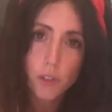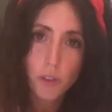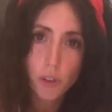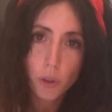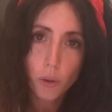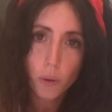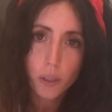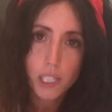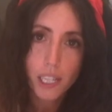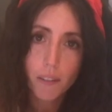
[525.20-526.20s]
draw
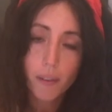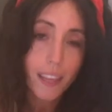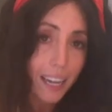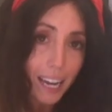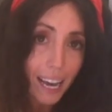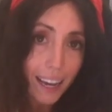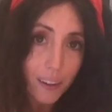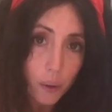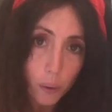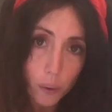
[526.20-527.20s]
yourself without a hat,
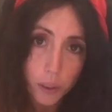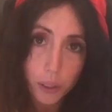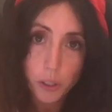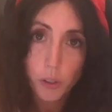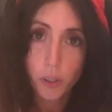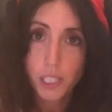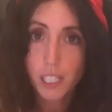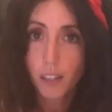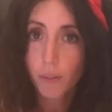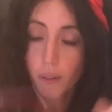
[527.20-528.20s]
or you can draw
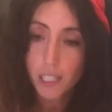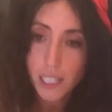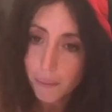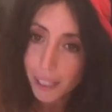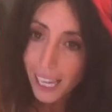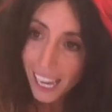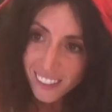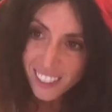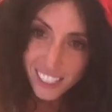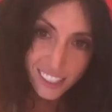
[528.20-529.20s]
yourself with something
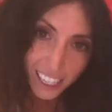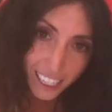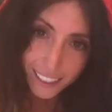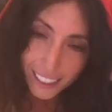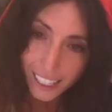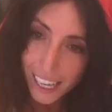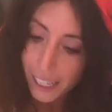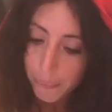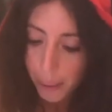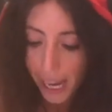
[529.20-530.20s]
else in your hair, like a
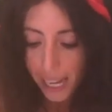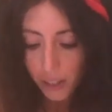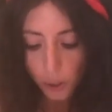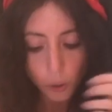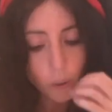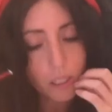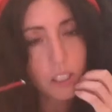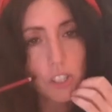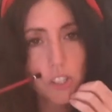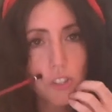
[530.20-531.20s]
headband, or you can
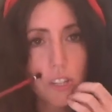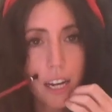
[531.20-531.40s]
just